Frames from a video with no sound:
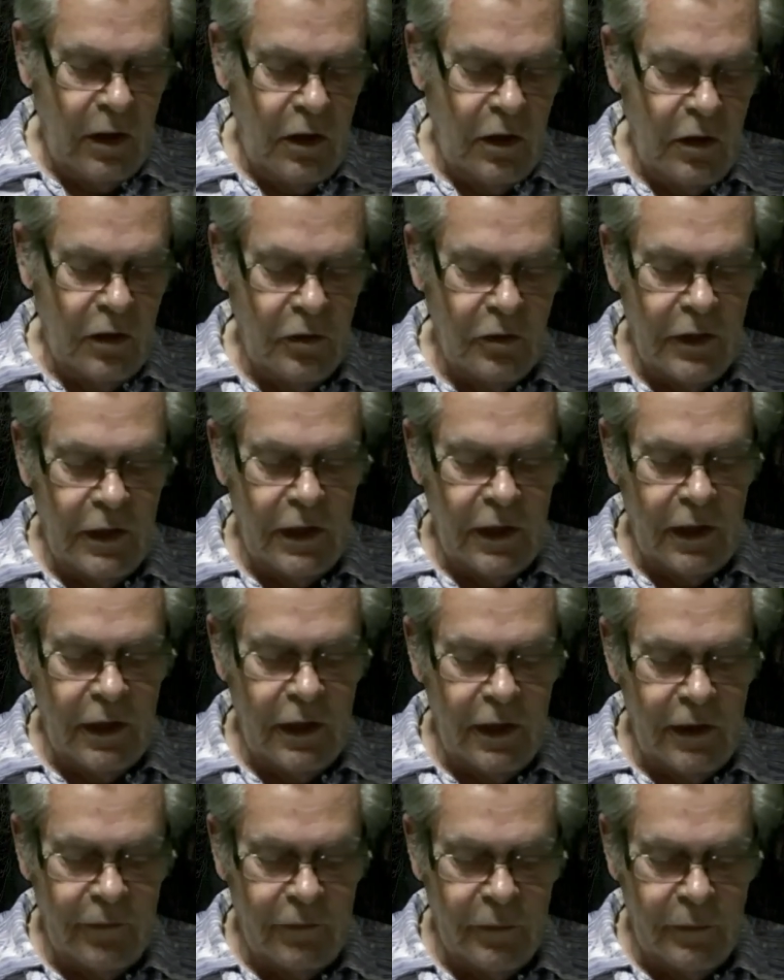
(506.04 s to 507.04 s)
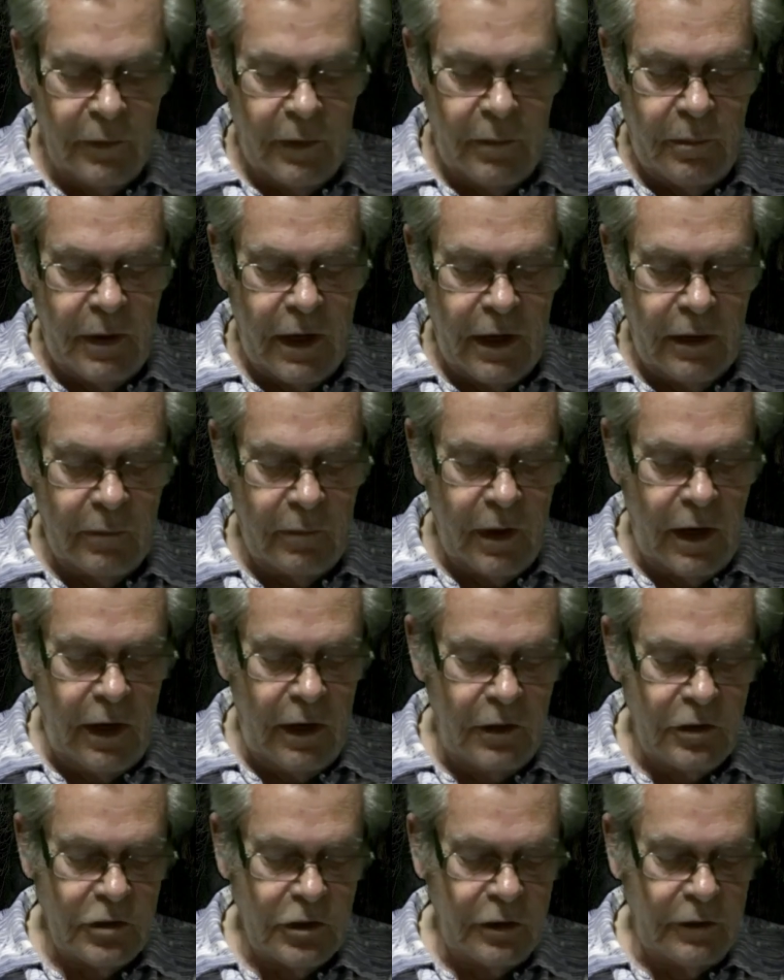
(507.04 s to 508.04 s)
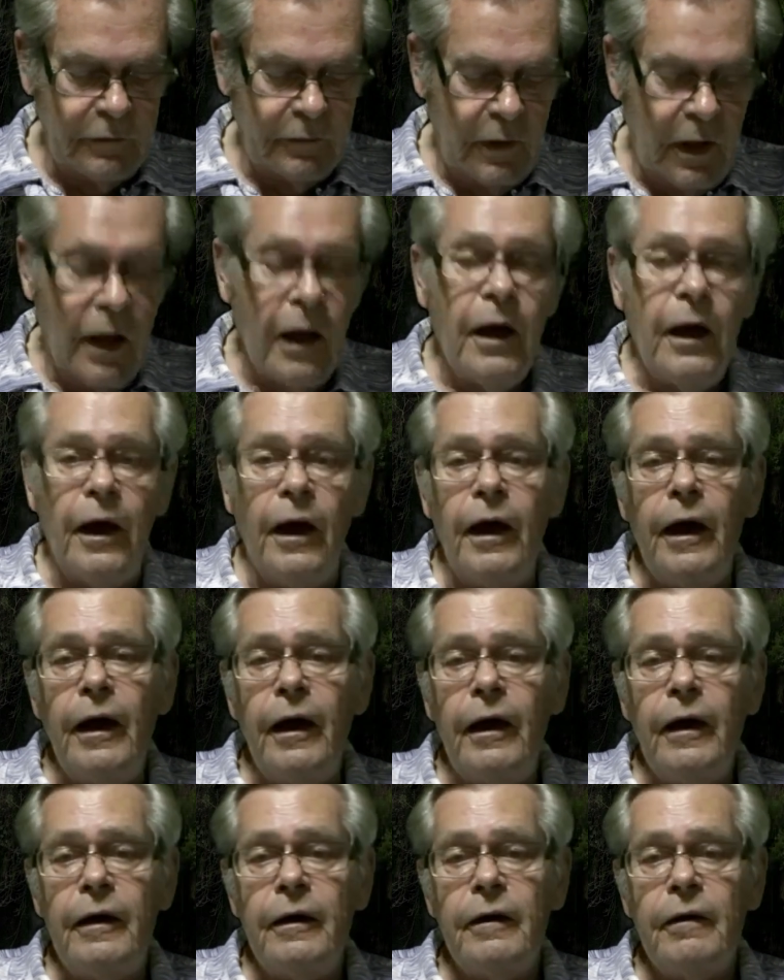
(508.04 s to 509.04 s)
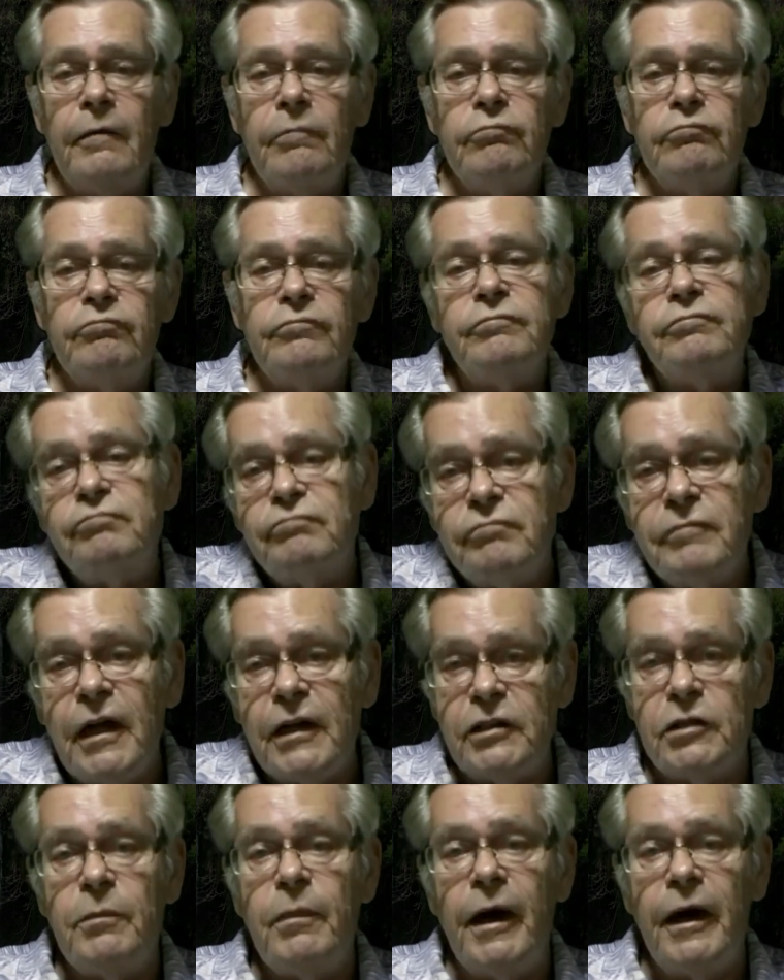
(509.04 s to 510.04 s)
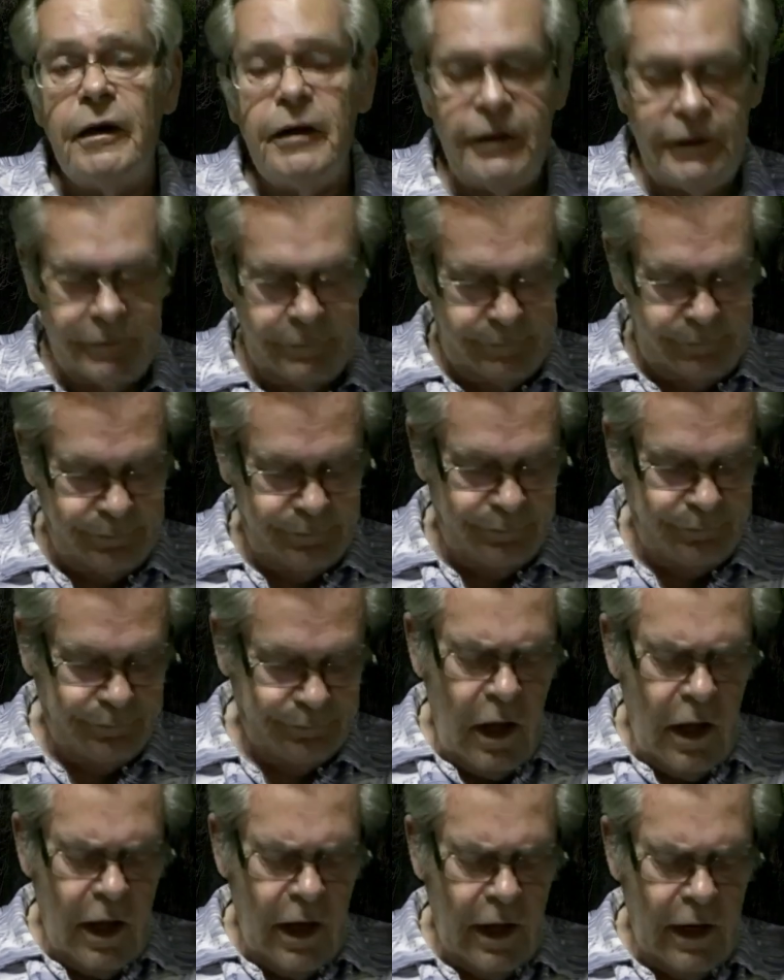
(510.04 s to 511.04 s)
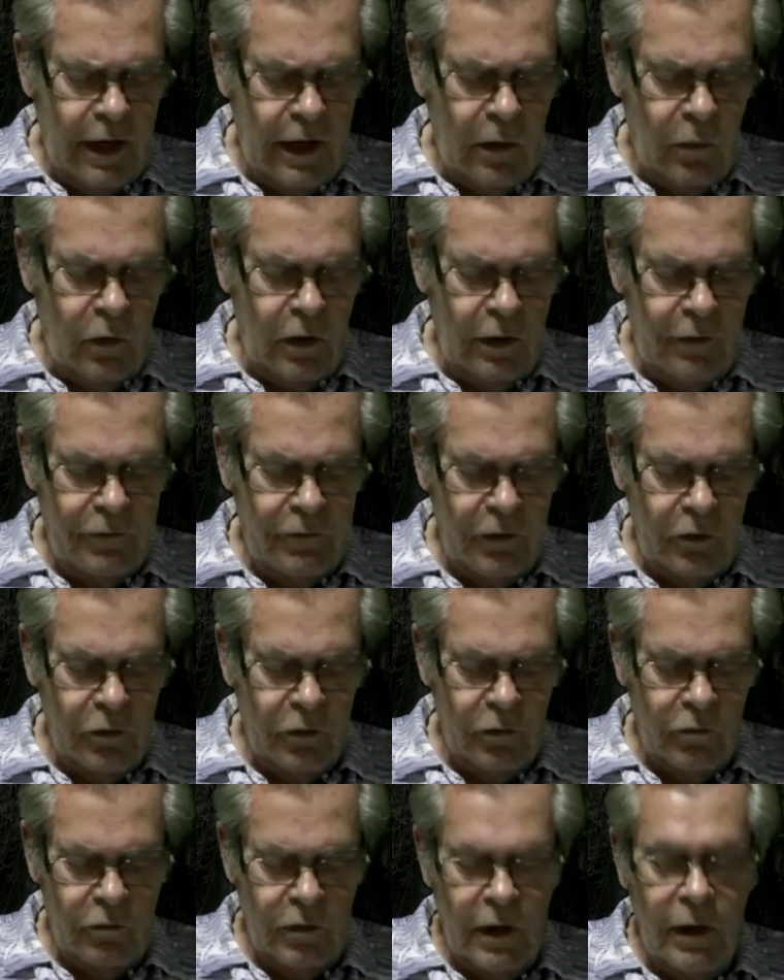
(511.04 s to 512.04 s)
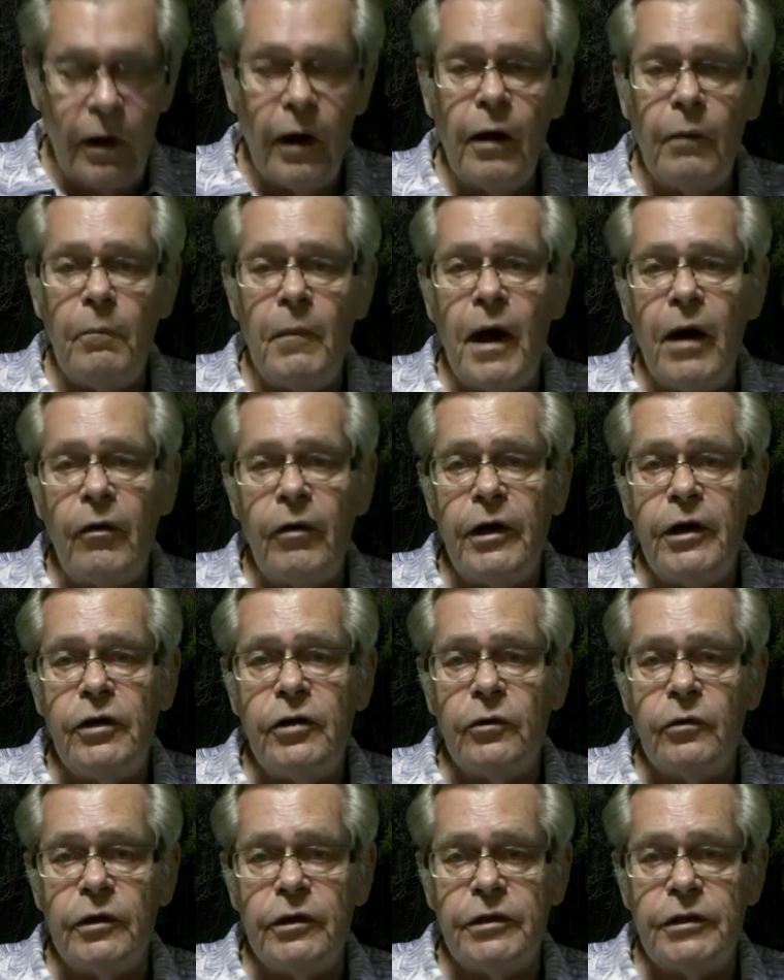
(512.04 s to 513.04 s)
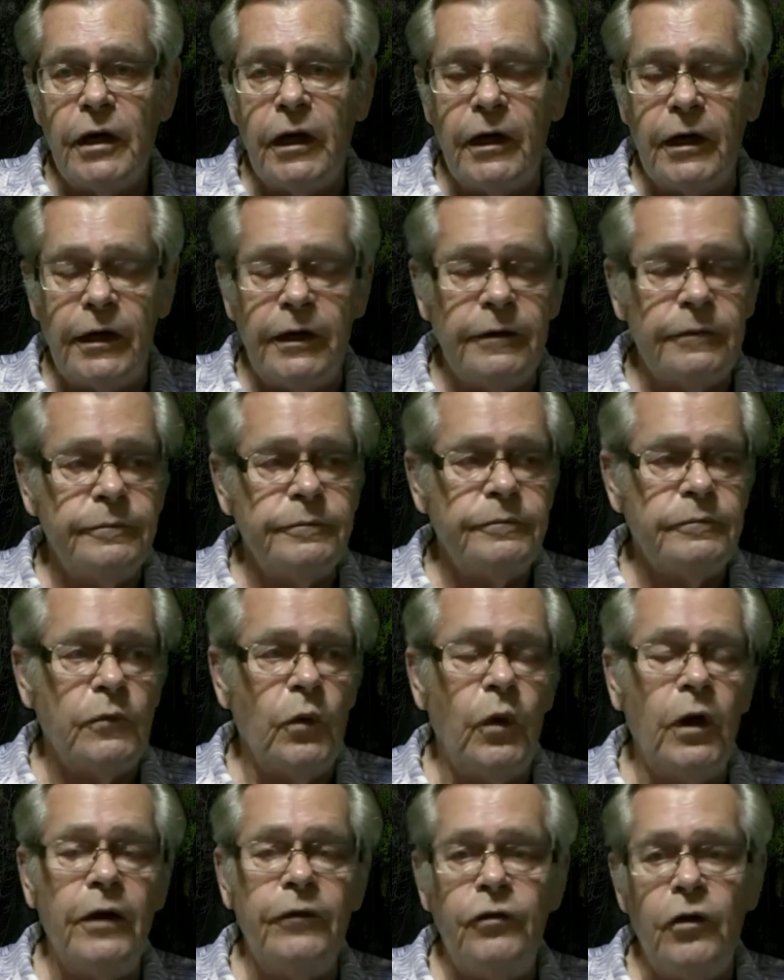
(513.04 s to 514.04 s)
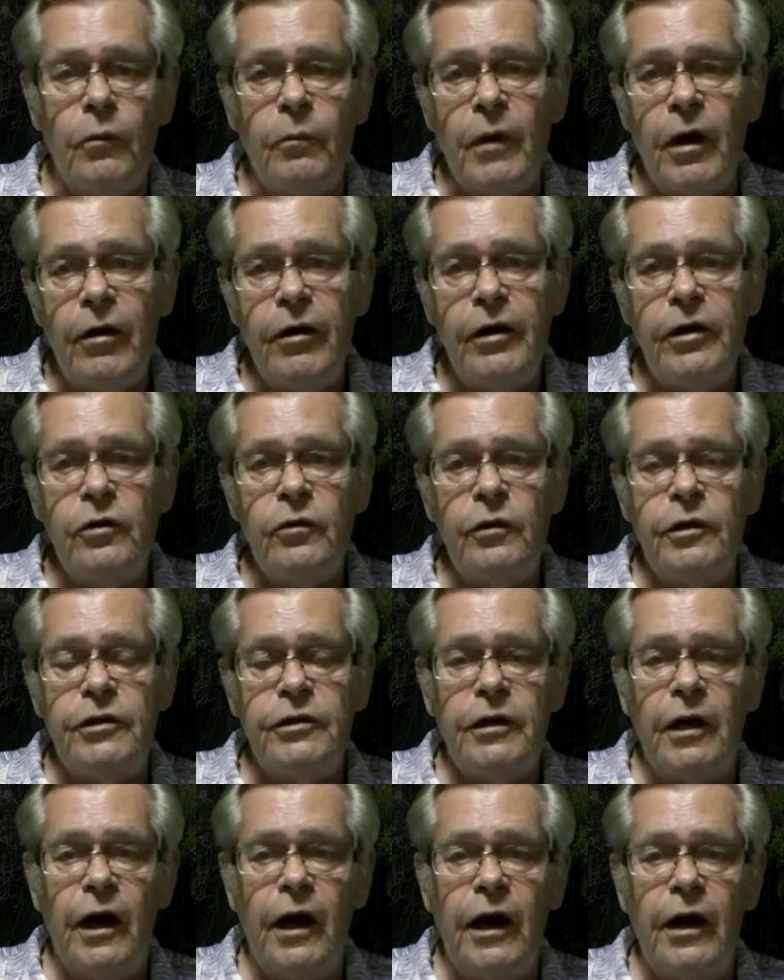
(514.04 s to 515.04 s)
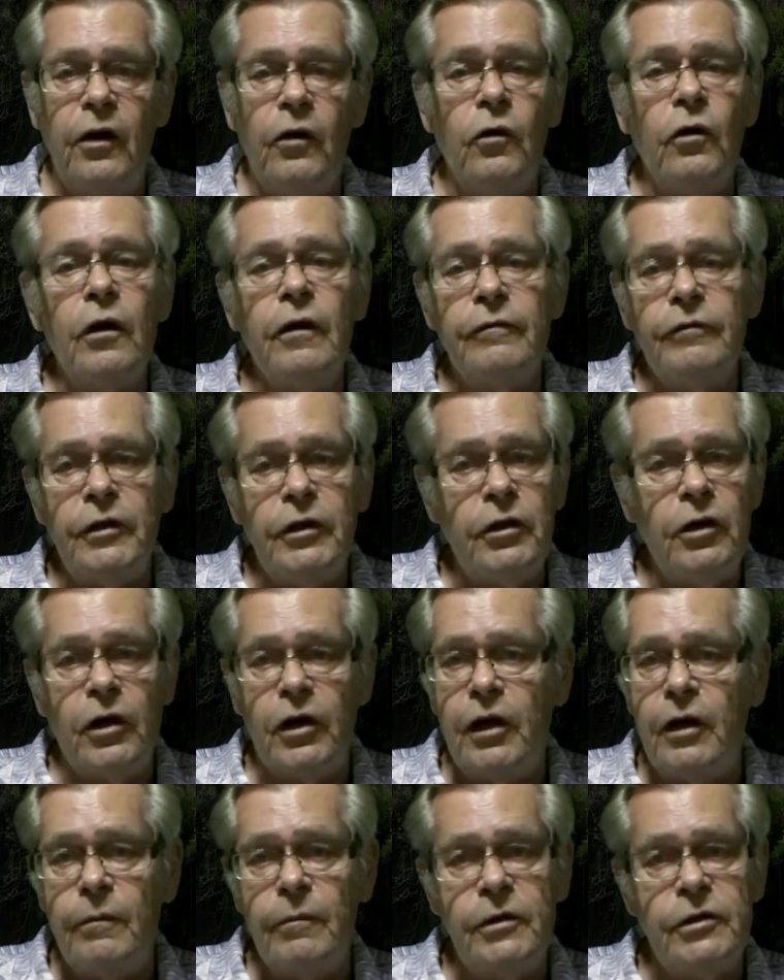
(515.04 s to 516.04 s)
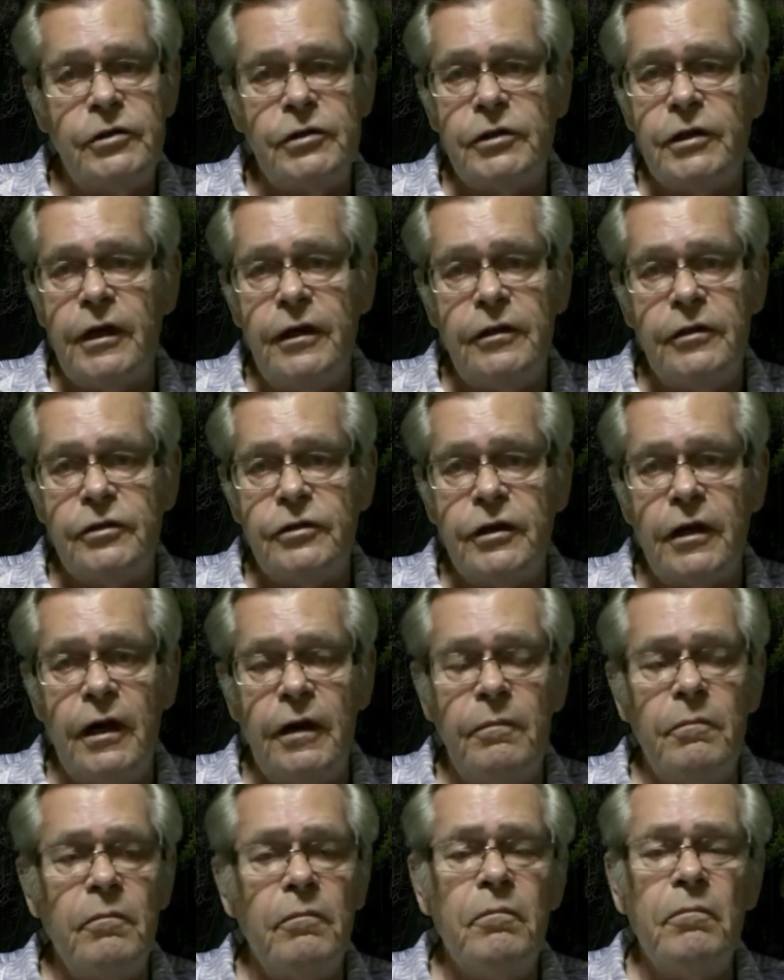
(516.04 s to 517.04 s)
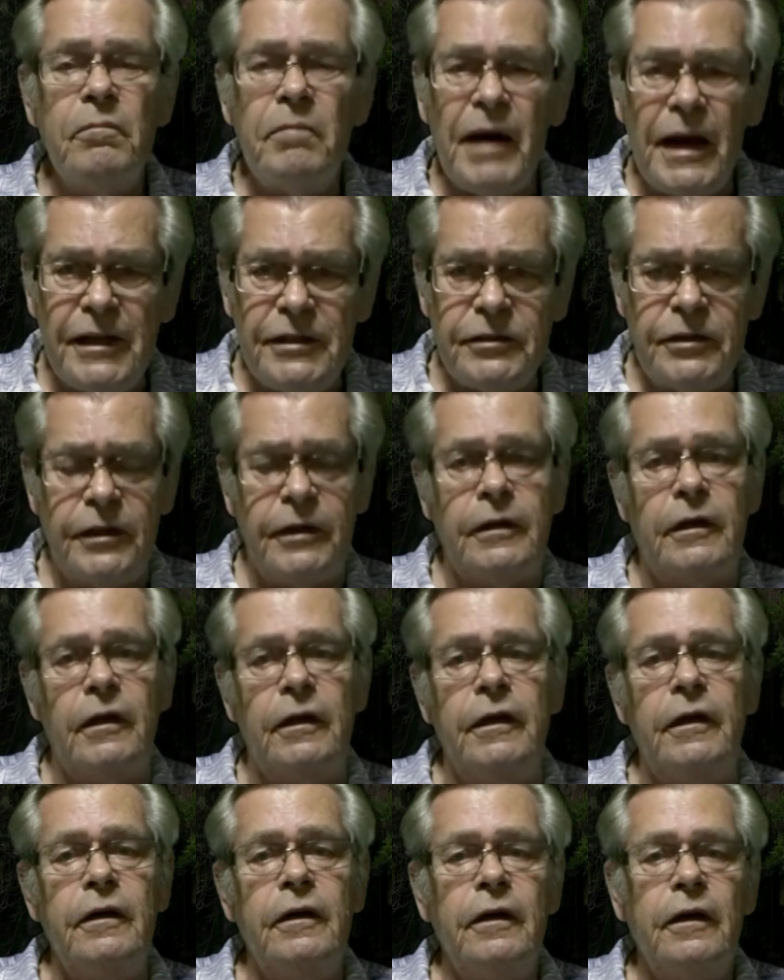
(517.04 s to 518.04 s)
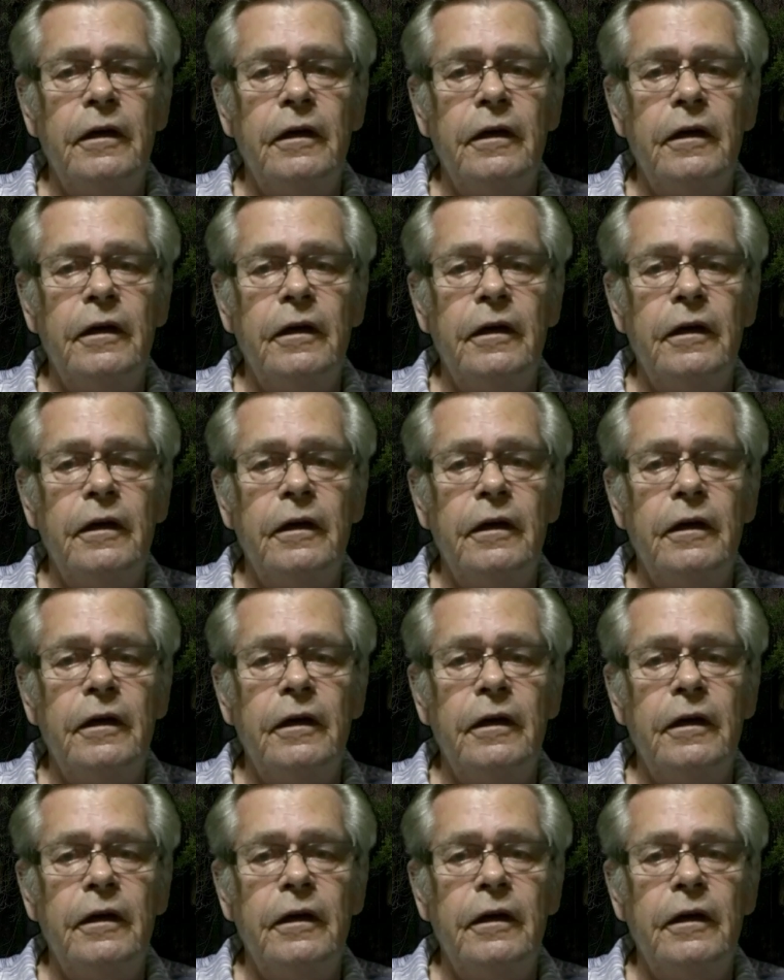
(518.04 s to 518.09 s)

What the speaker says: You'll need a letter from the bank manager, and that's about it. And now, what if you're married to a Thai? Well, if you're married to a Thai, all of the documents stay the same, basically.